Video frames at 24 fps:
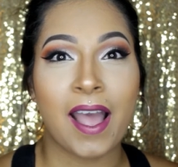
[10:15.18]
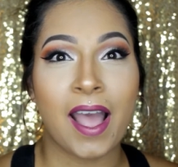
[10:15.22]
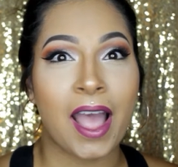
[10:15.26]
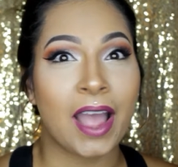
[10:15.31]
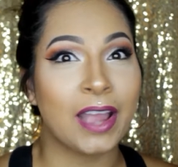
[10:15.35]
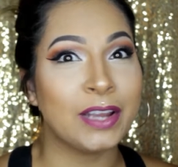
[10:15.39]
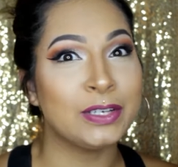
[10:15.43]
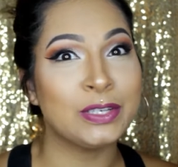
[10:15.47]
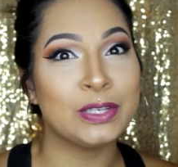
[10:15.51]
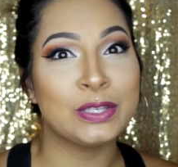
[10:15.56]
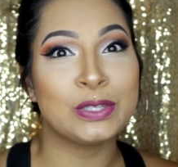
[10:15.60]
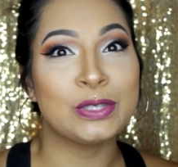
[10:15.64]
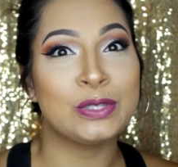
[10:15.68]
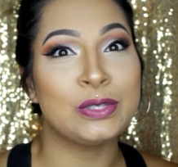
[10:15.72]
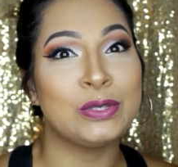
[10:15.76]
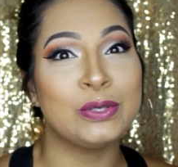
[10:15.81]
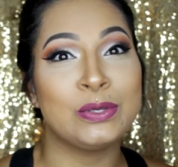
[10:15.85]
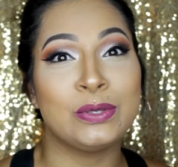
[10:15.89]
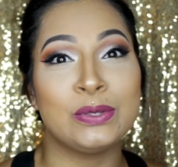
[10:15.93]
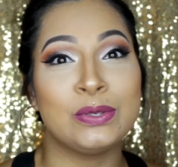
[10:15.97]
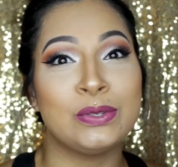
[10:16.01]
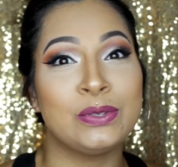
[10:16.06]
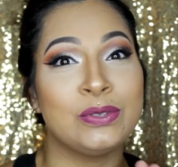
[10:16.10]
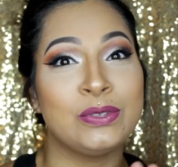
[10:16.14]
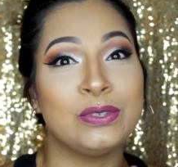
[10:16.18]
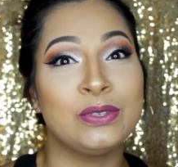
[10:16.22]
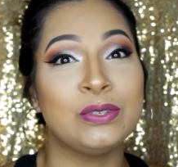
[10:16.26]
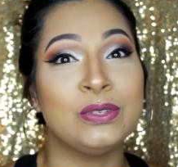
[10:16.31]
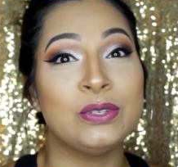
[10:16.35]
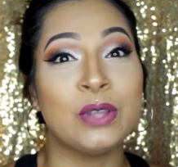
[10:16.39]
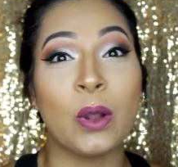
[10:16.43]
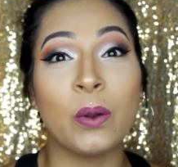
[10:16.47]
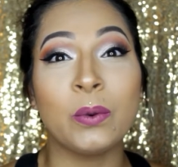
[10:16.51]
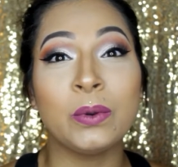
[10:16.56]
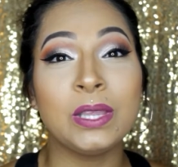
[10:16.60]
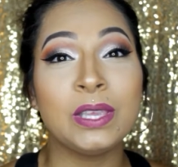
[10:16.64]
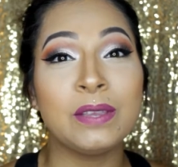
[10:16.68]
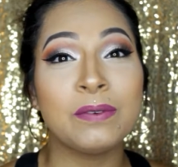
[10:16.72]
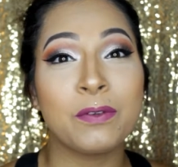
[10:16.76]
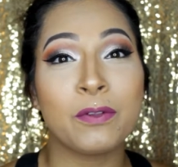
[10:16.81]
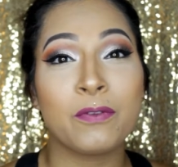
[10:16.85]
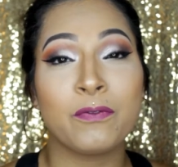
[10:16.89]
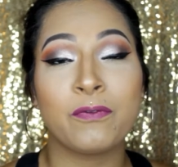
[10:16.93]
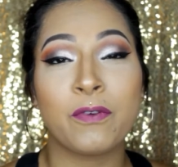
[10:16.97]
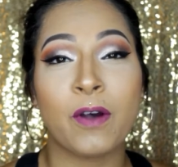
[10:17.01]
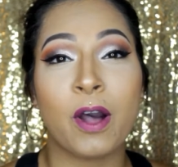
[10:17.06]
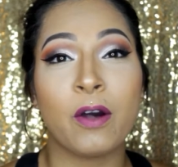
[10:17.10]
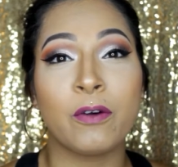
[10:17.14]
I just don't
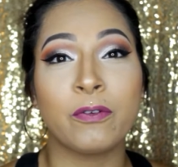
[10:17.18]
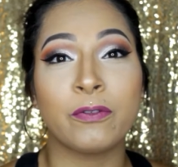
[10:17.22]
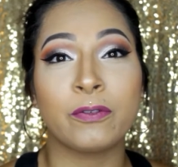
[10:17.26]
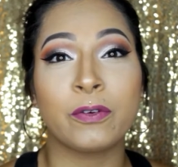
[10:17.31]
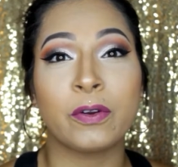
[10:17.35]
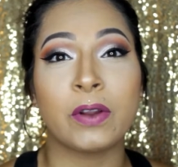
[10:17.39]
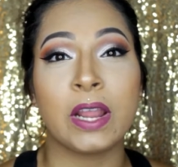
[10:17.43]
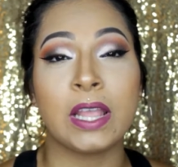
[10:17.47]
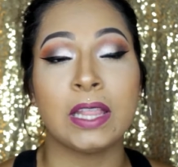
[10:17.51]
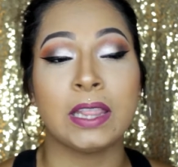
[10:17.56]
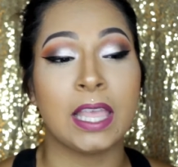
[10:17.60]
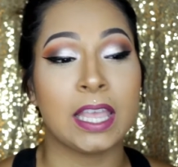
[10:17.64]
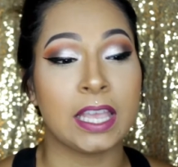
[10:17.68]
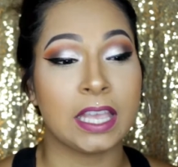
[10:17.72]
even fall for it.